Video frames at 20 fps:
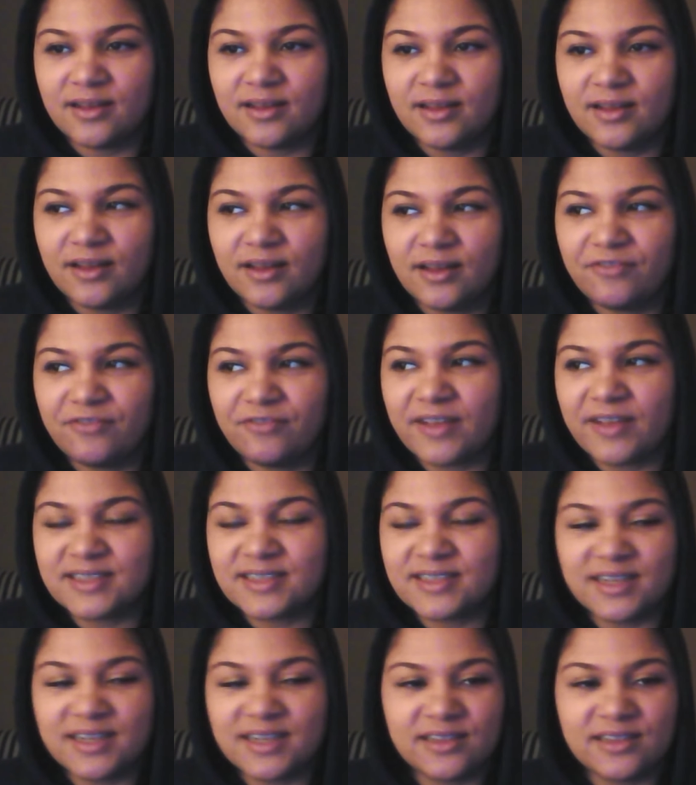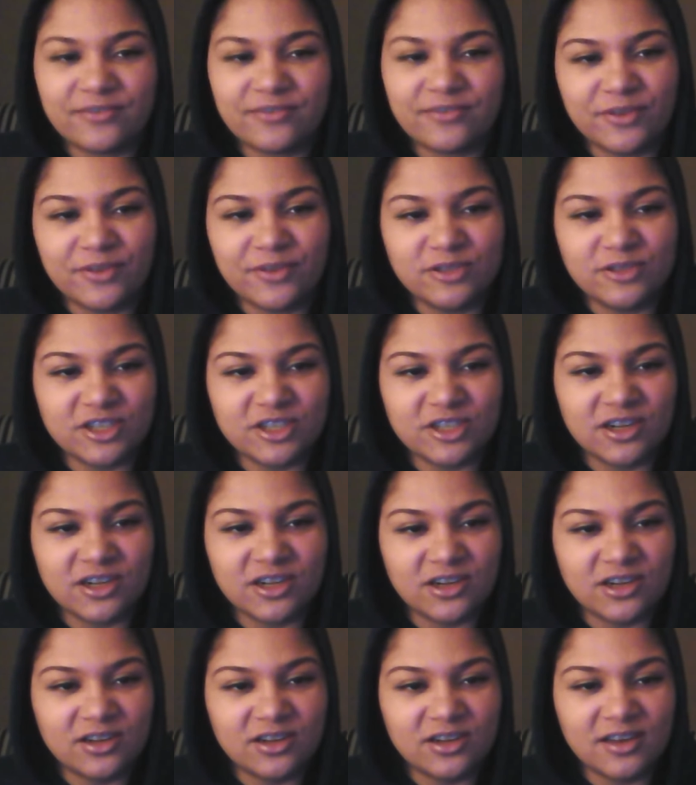affected in the
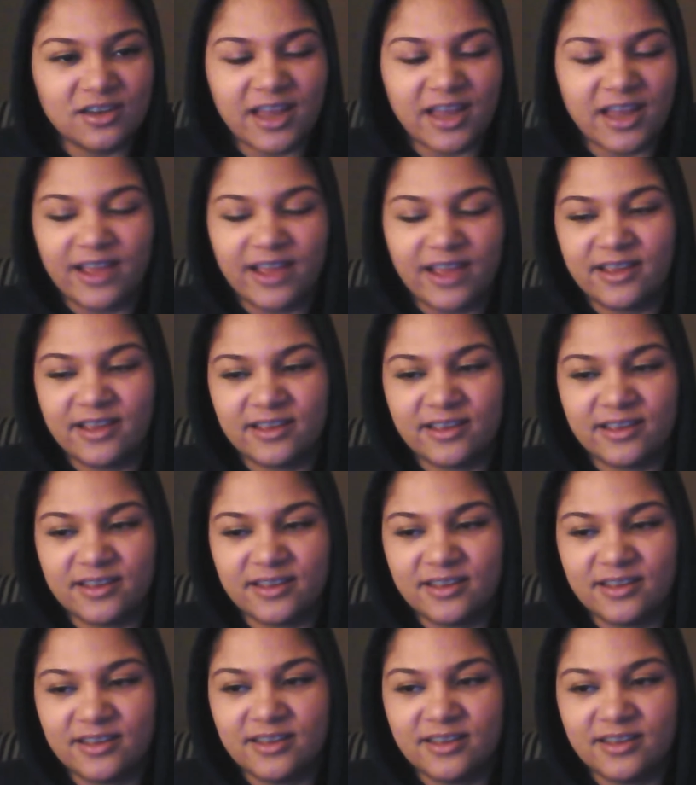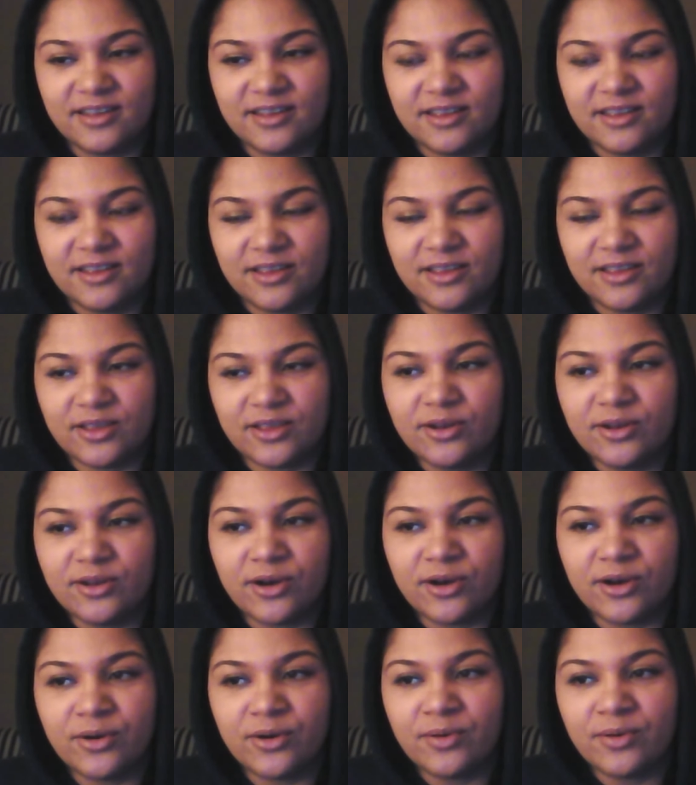future, like, you
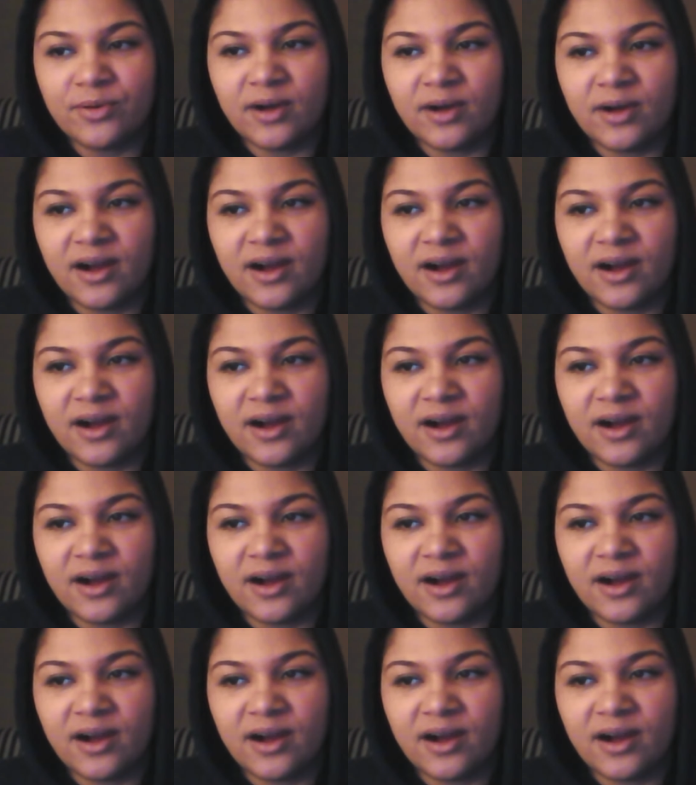know,